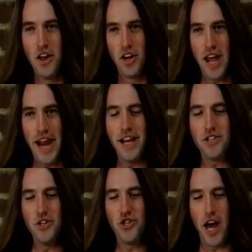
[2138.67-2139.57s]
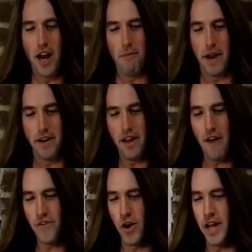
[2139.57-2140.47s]
Ladies and gentlemen,
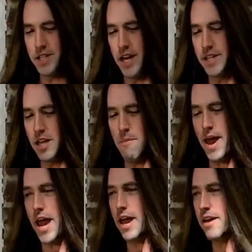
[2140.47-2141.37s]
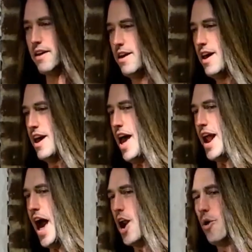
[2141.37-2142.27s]
if you're listening to me
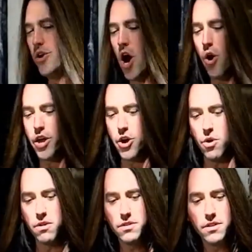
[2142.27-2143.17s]
and I don't know you,